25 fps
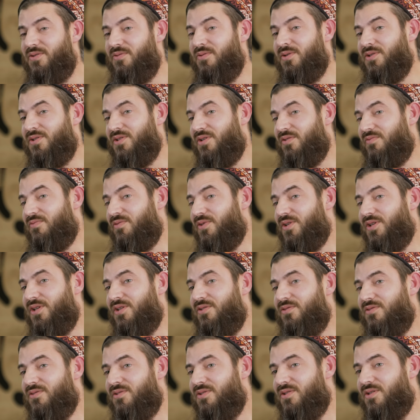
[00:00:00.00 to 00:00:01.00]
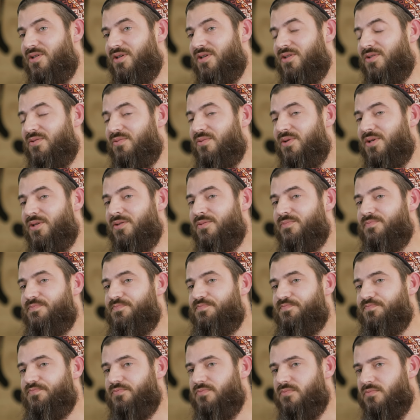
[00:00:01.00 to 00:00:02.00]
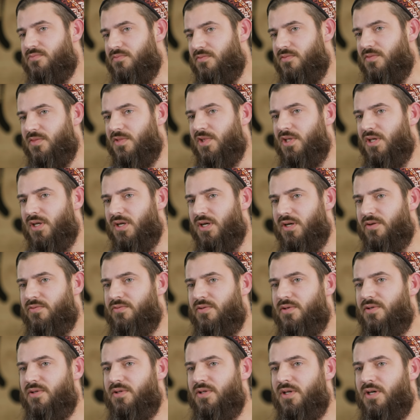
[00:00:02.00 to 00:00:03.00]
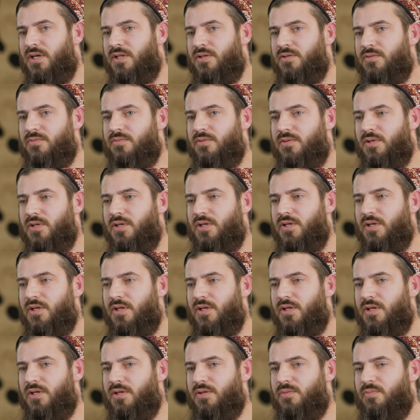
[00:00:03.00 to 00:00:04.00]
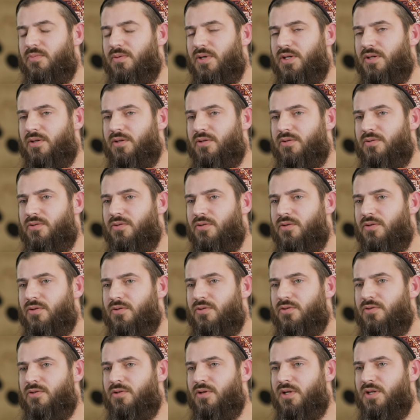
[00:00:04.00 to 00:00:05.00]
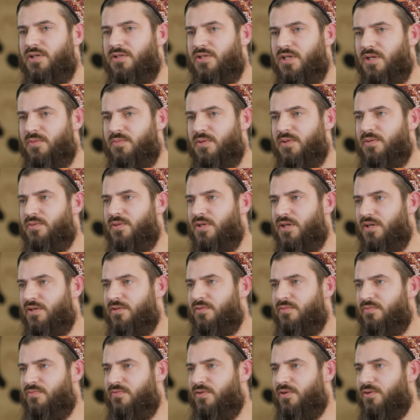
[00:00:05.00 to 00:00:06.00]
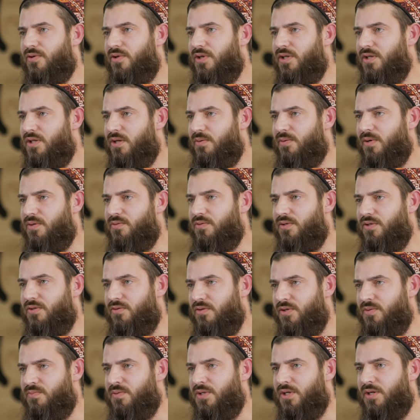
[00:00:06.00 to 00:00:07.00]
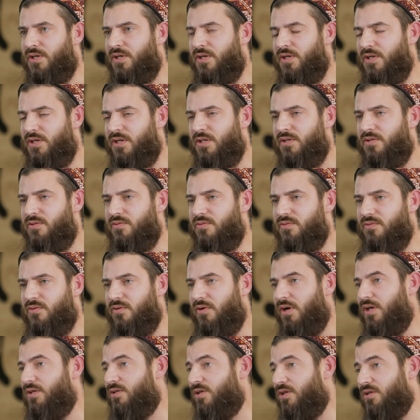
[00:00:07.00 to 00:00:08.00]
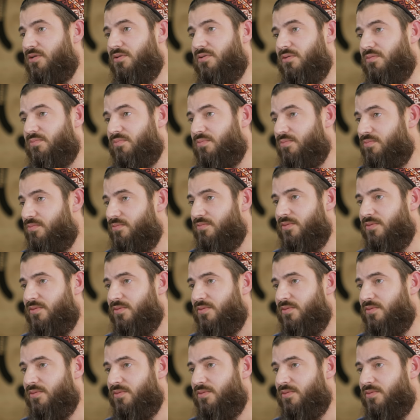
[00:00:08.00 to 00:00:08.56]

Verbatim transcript: there was something interesting as well. After that, well, you know, usually sometimes I forget about the dreams I have, or I just don't